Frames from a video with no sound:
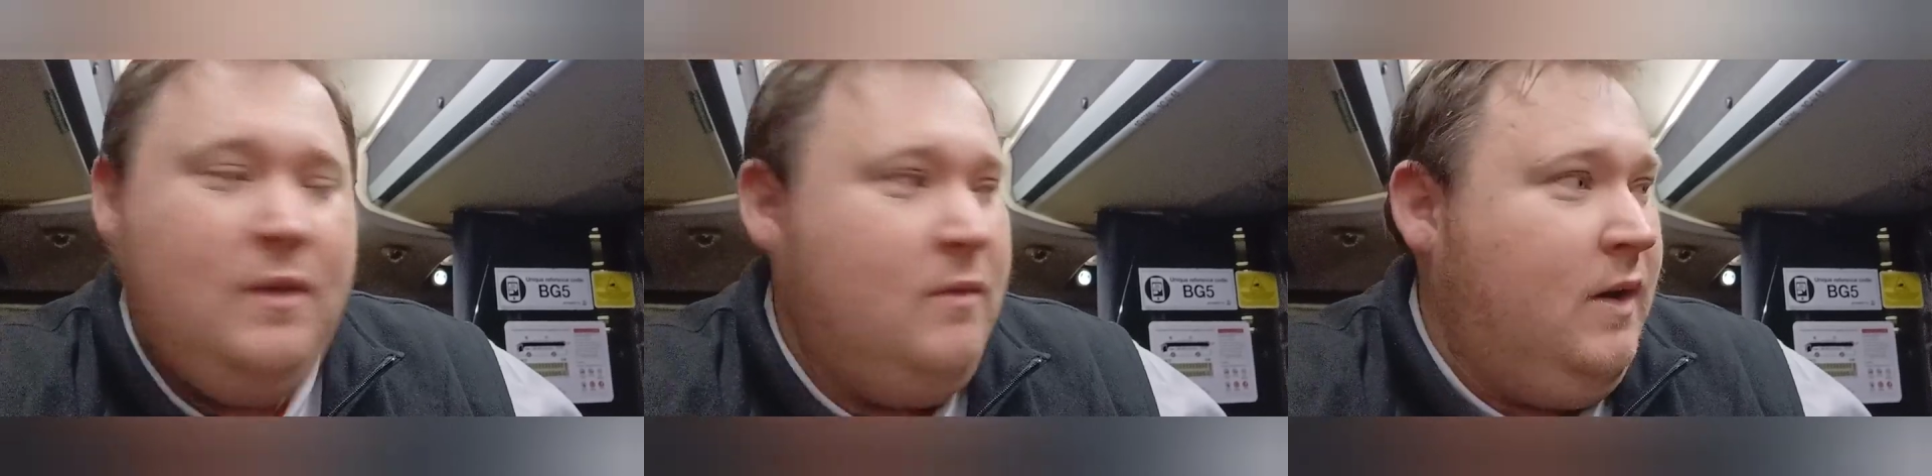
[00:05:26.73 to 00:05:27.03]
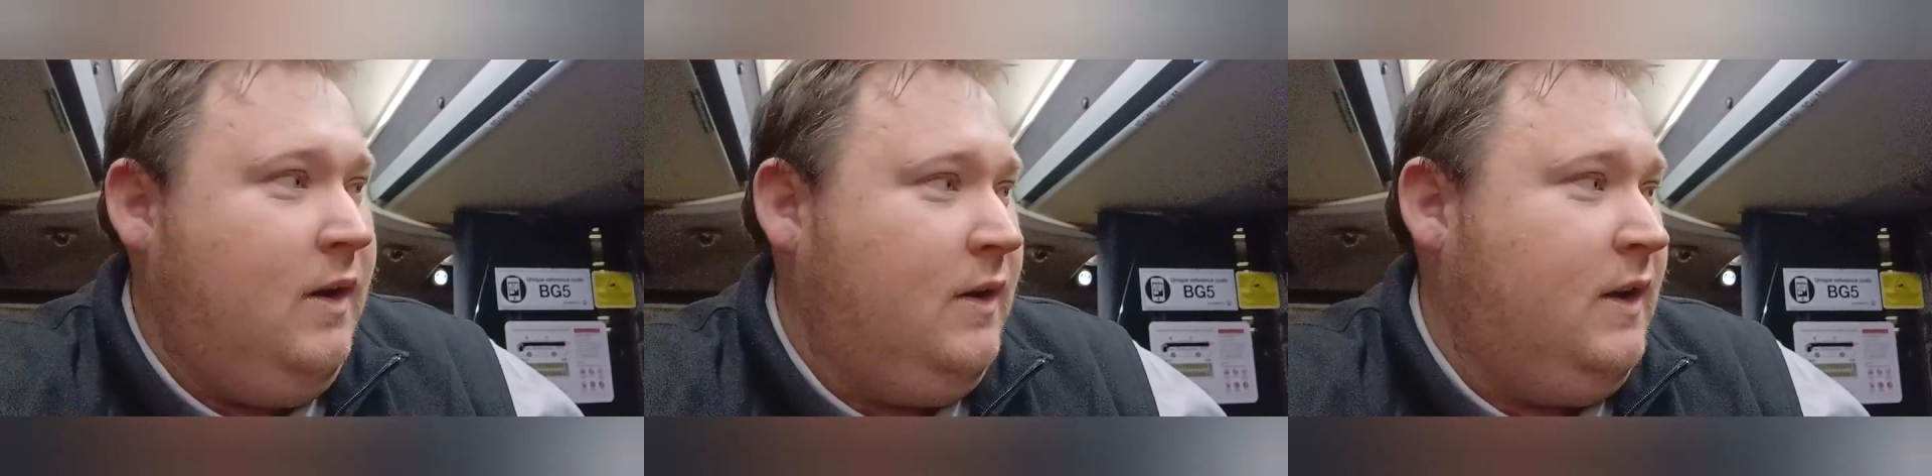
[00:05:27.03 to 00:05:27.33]

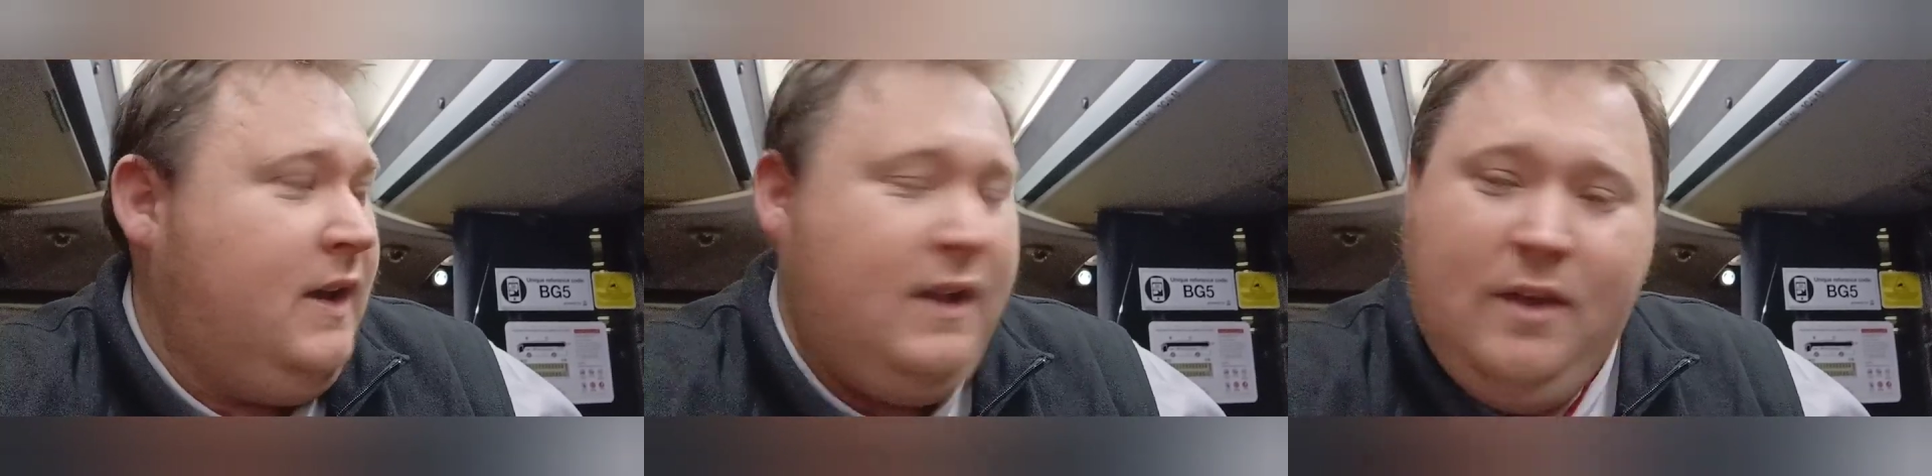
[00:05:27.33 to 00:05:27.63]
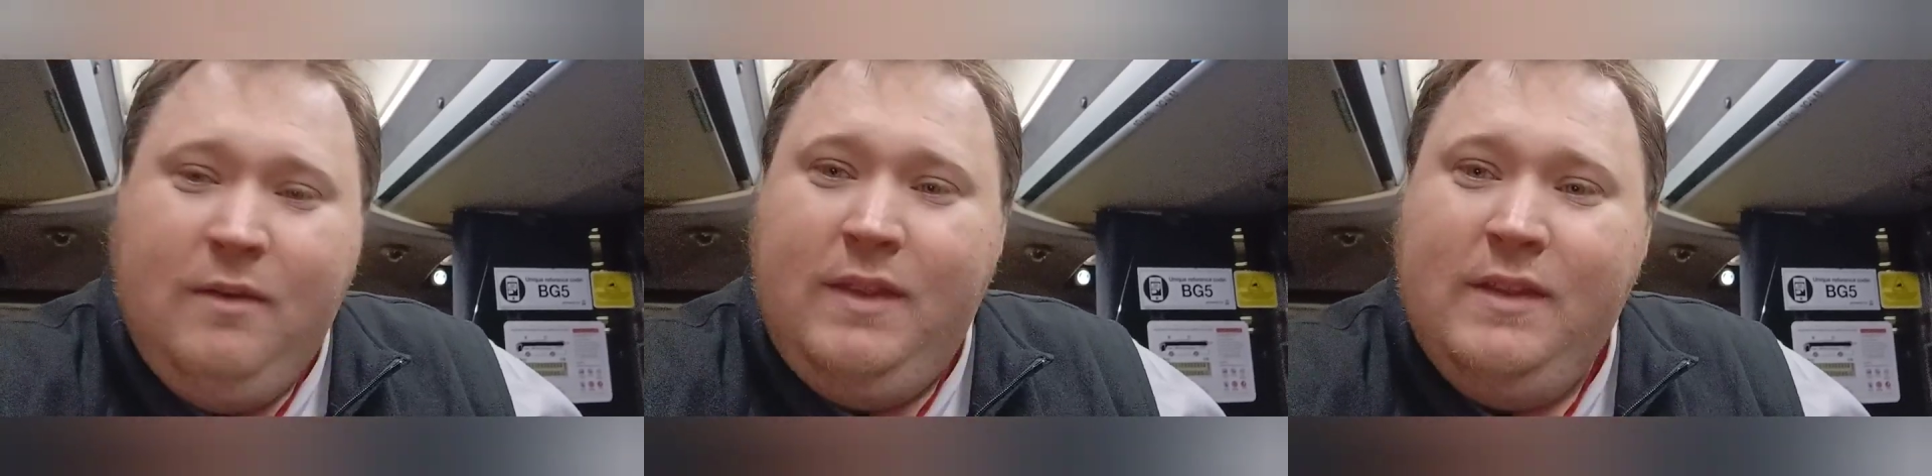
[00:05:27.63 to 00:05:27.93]
Right, I'm going to get
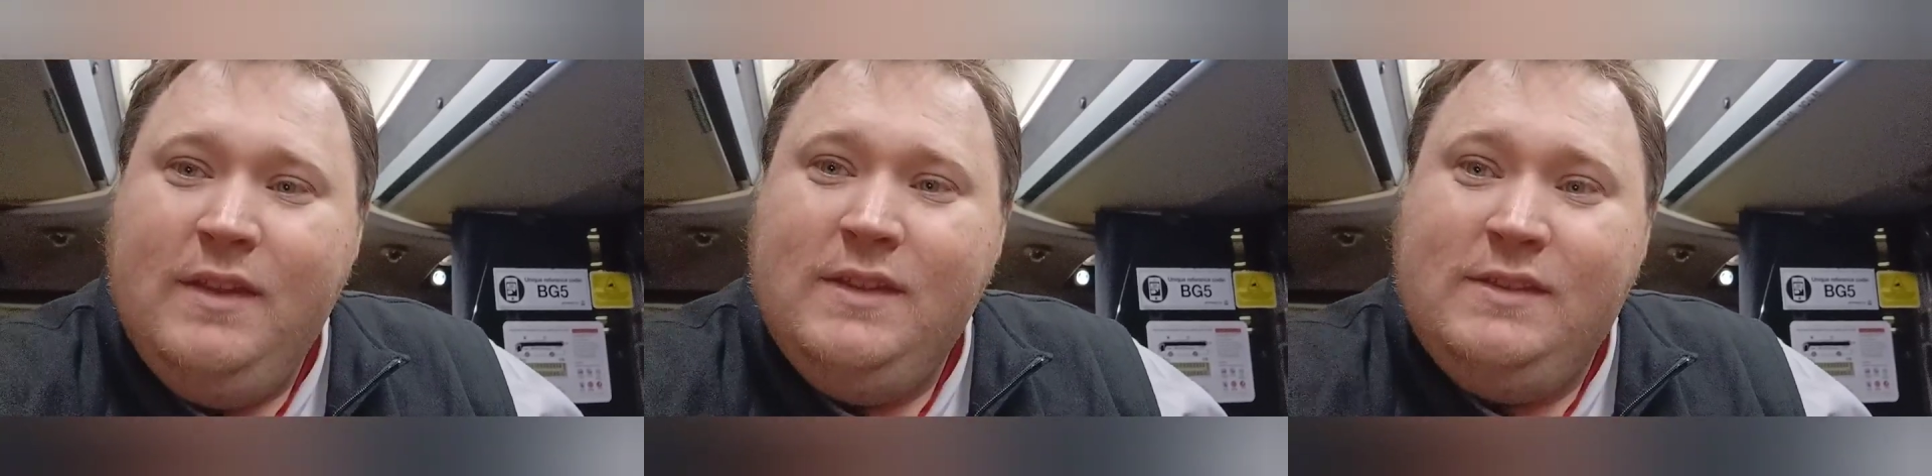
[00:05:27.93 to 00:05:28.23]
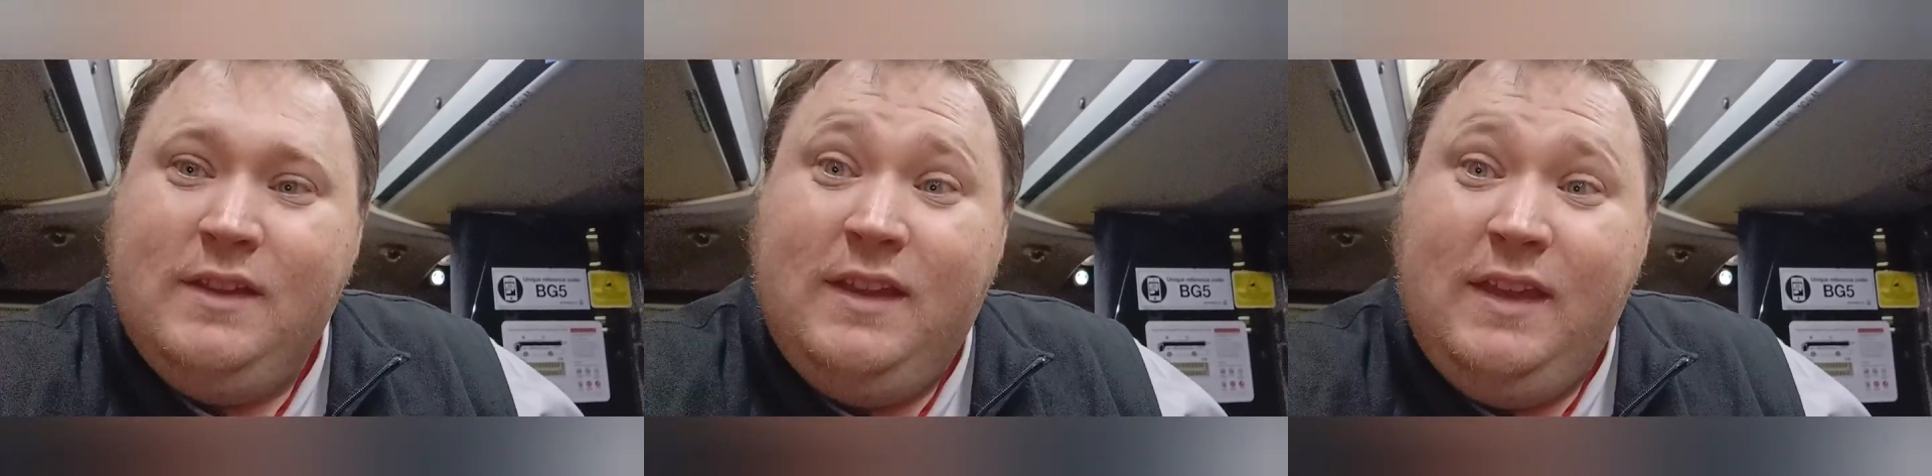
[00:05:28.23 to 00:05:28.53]
going
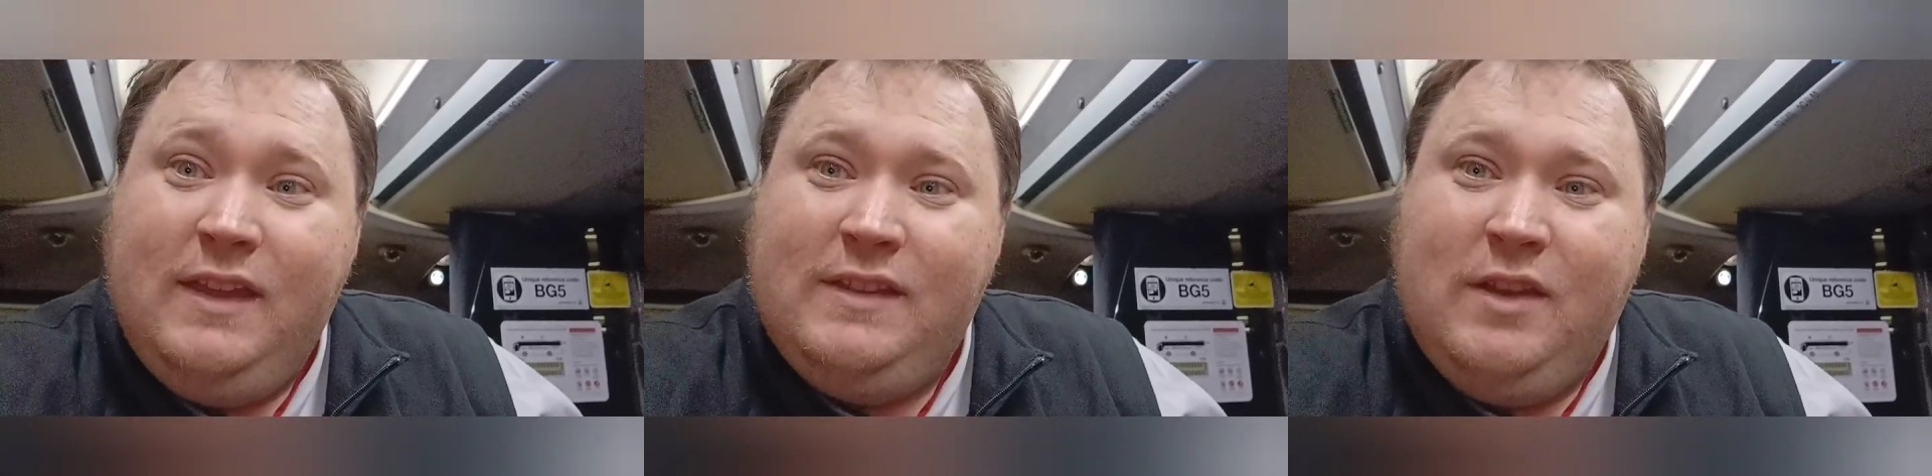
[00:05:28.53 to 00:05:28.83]
so I can get this